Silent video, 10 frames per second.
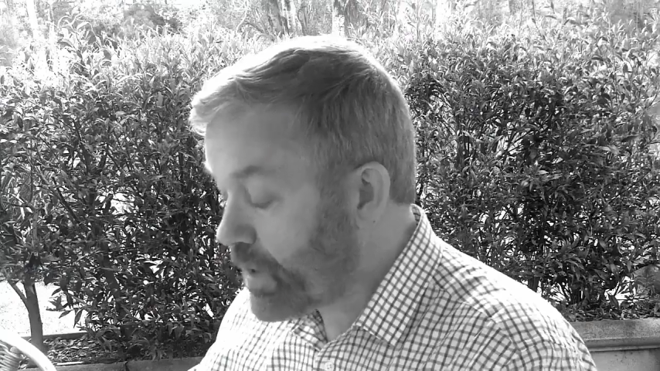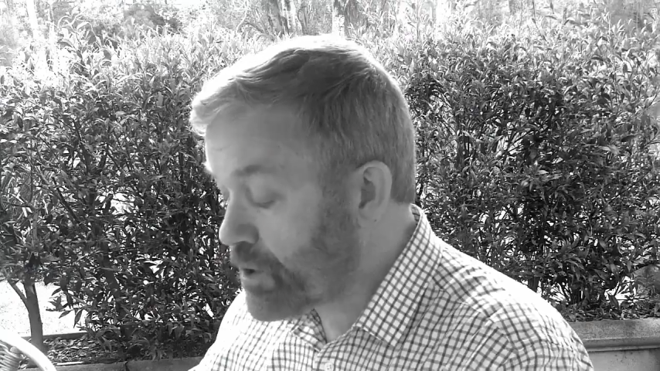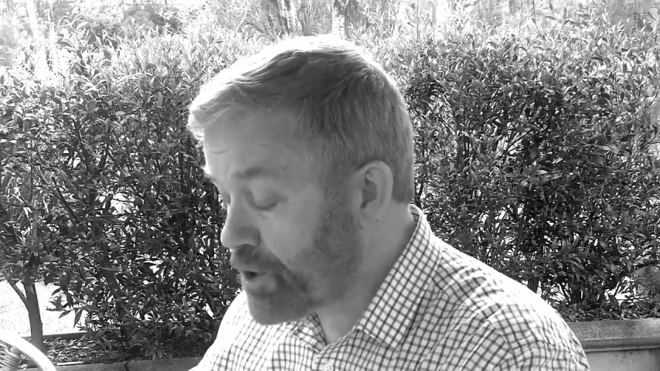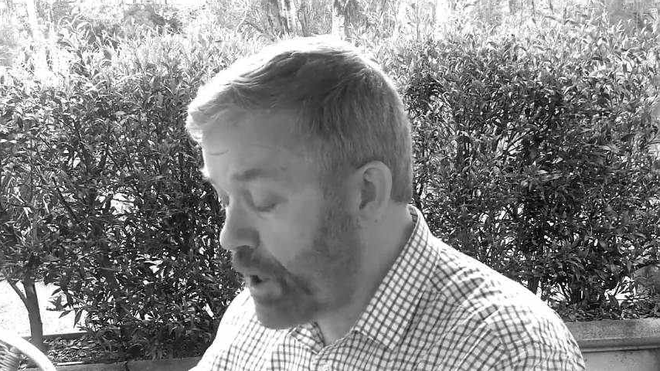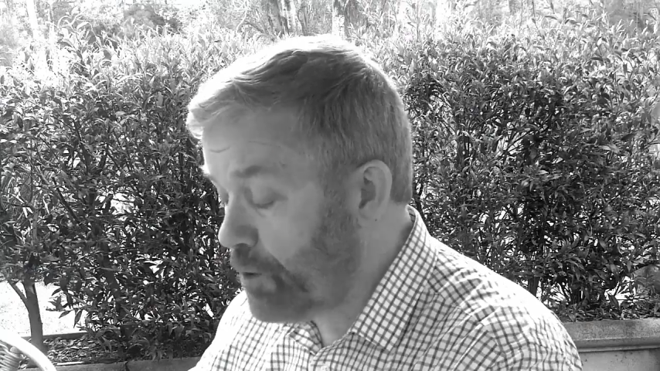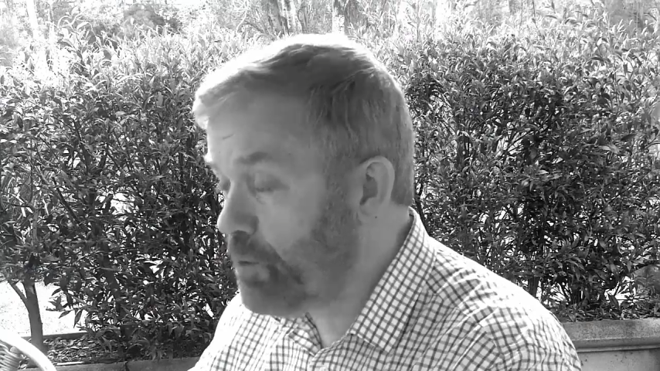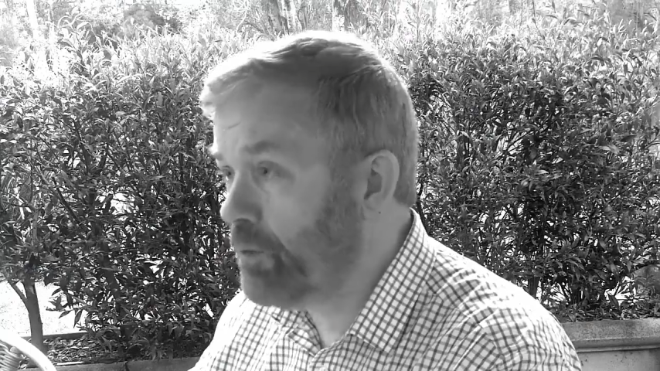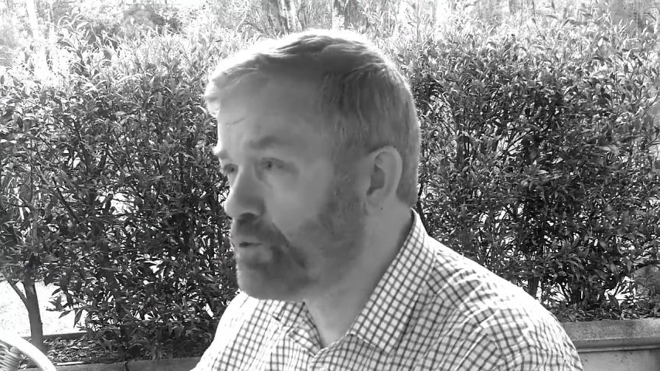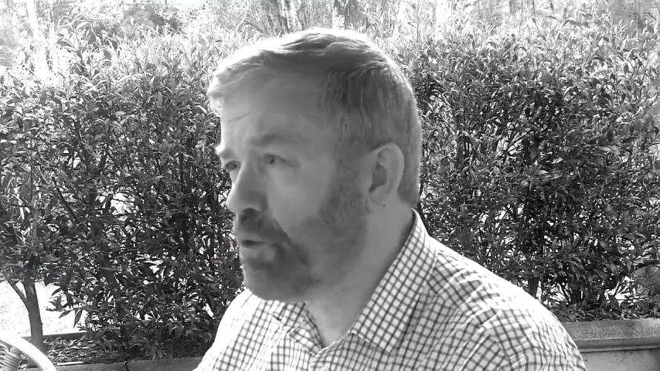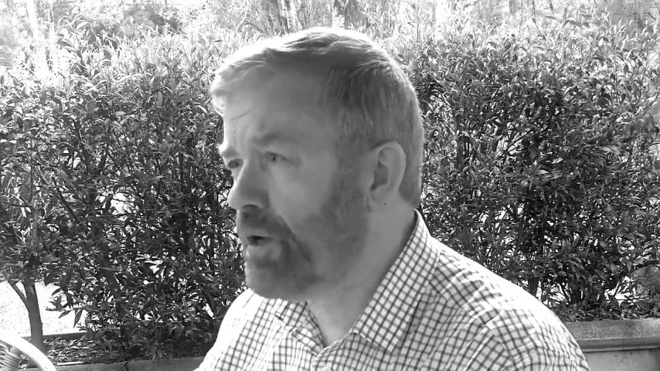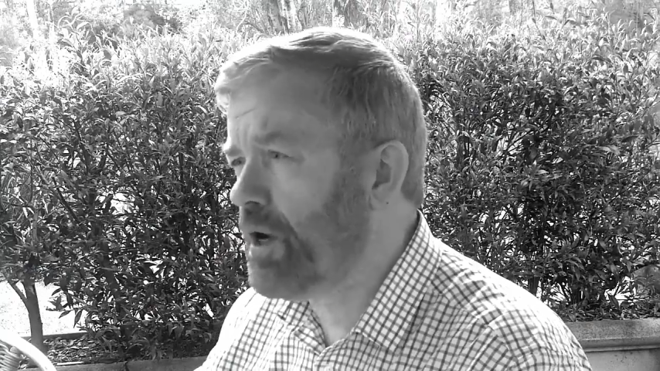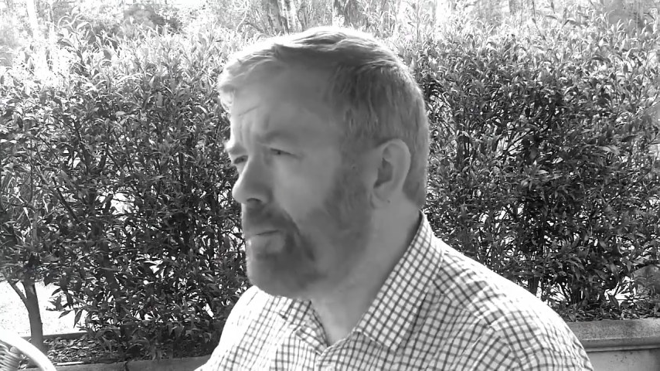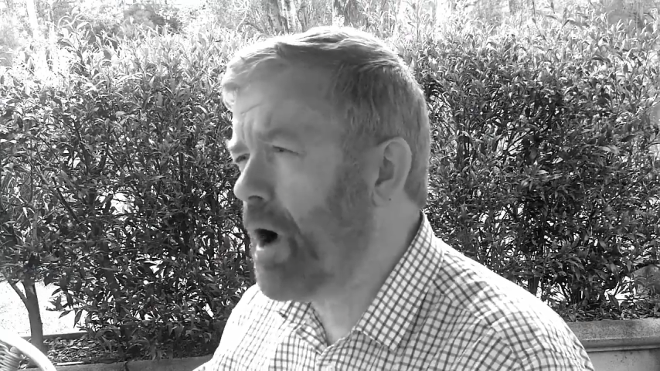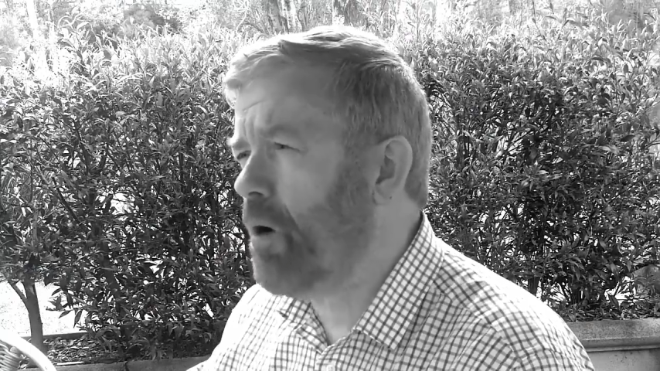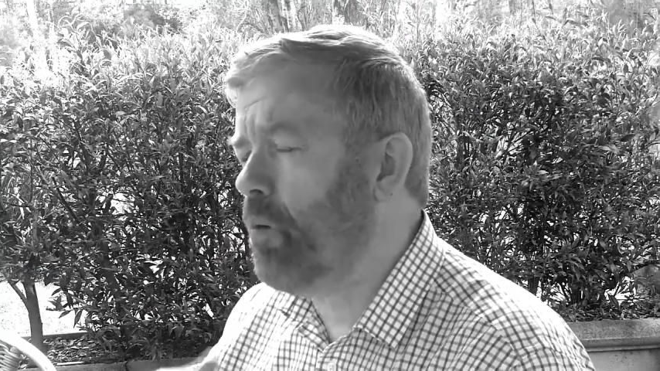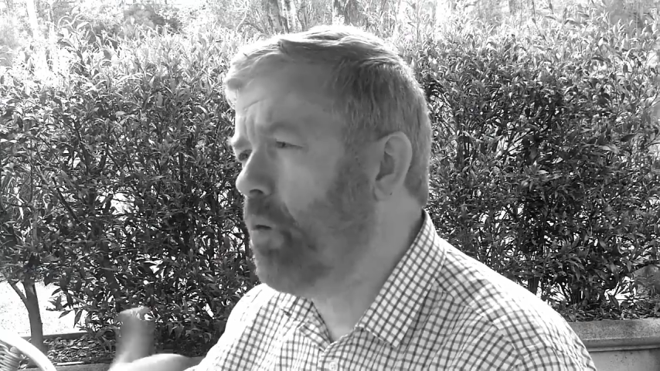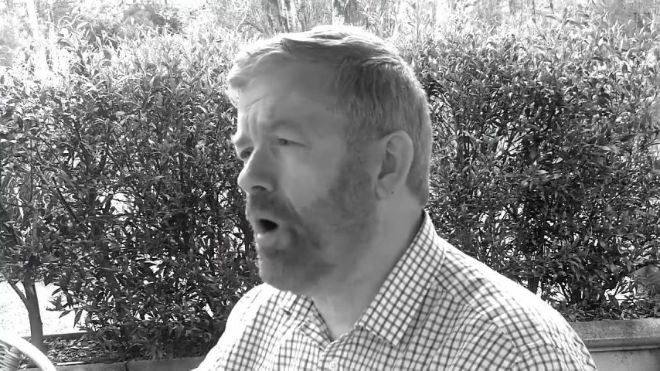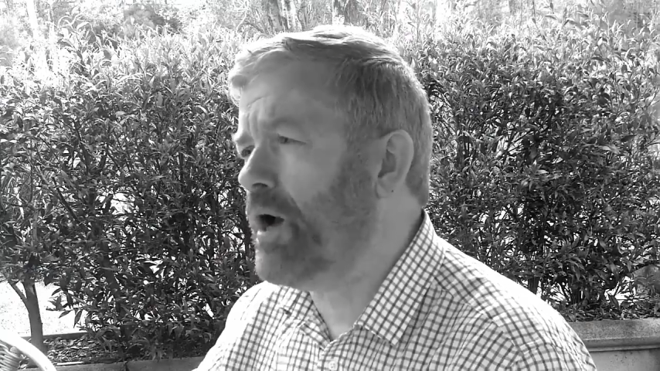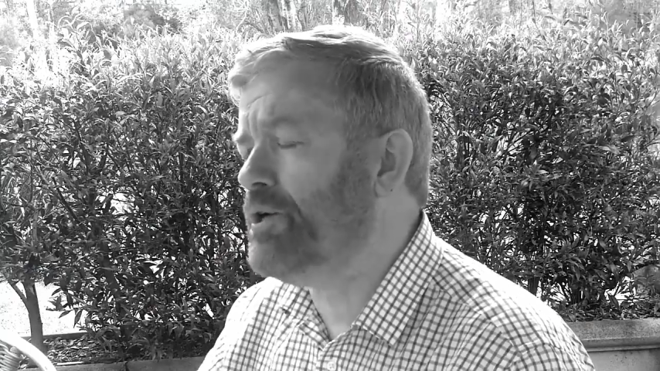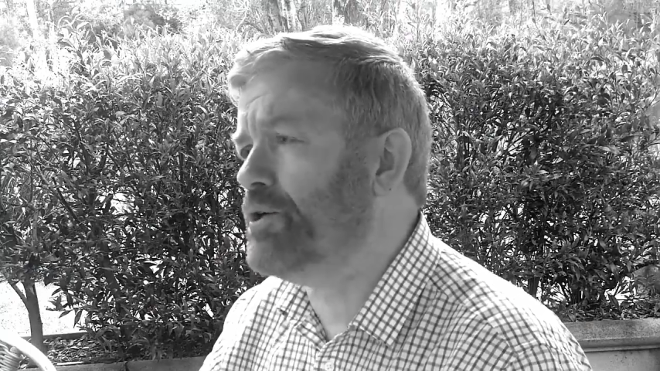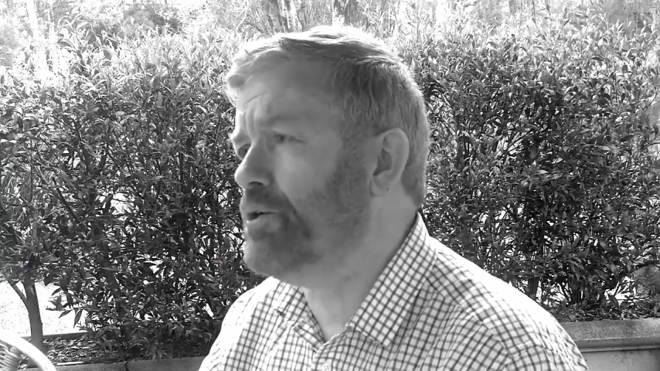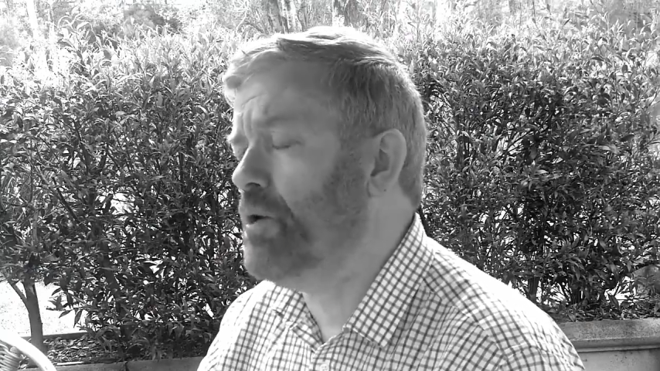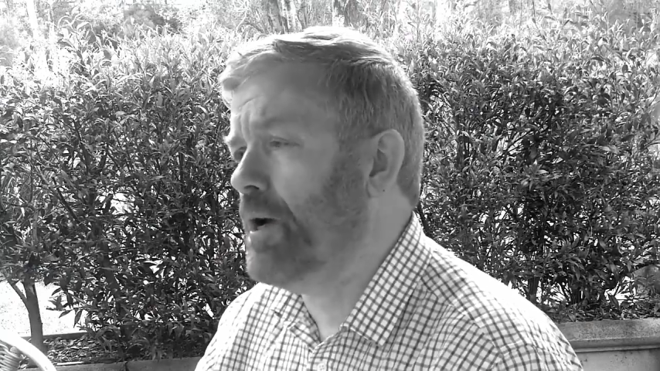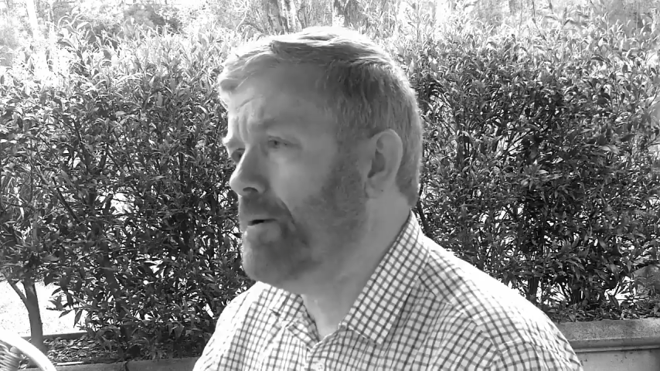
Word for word: So we're talking about why do